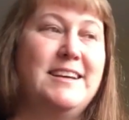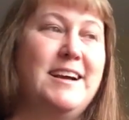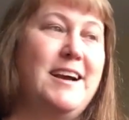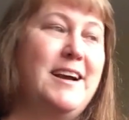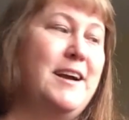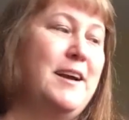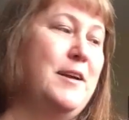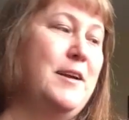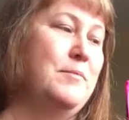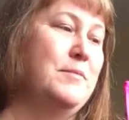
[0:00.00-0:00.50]

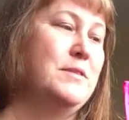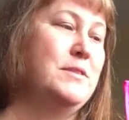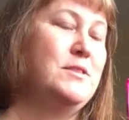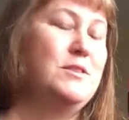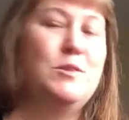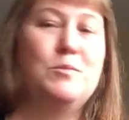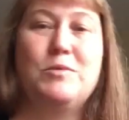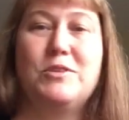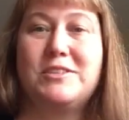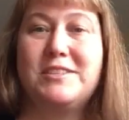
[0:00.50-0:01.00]
I'm
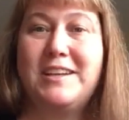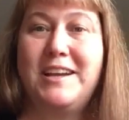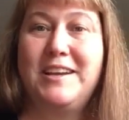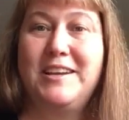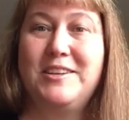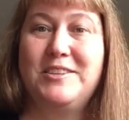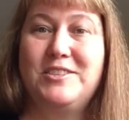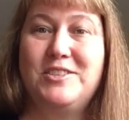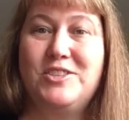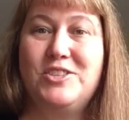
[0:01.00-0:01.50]
super
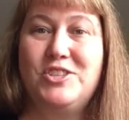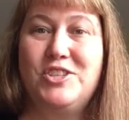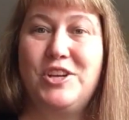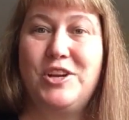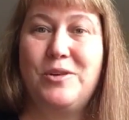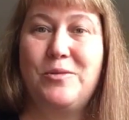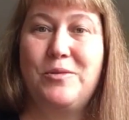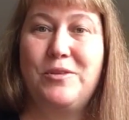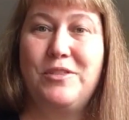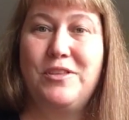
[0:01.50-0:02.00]
excited to
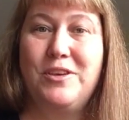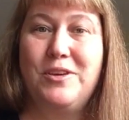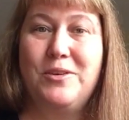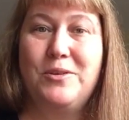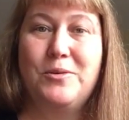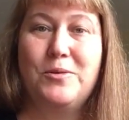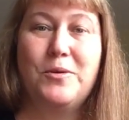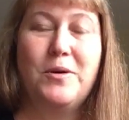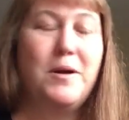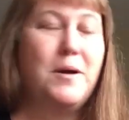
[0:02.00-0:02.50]
share with
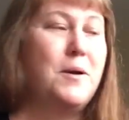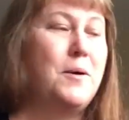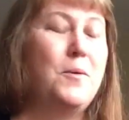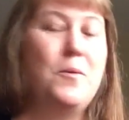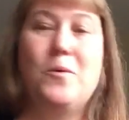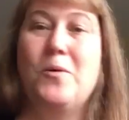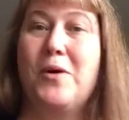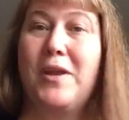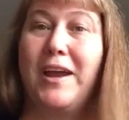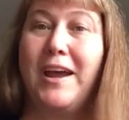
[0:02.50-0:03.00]
you
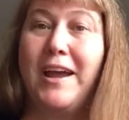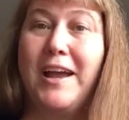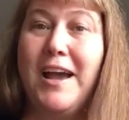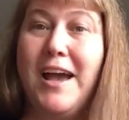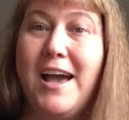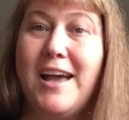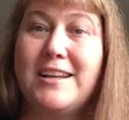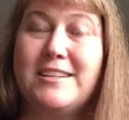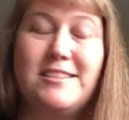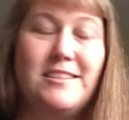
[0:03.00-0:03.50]
what I
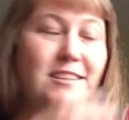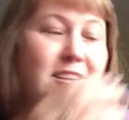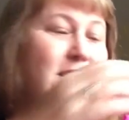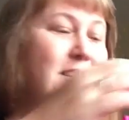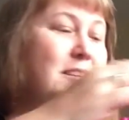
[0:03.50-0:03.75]
got.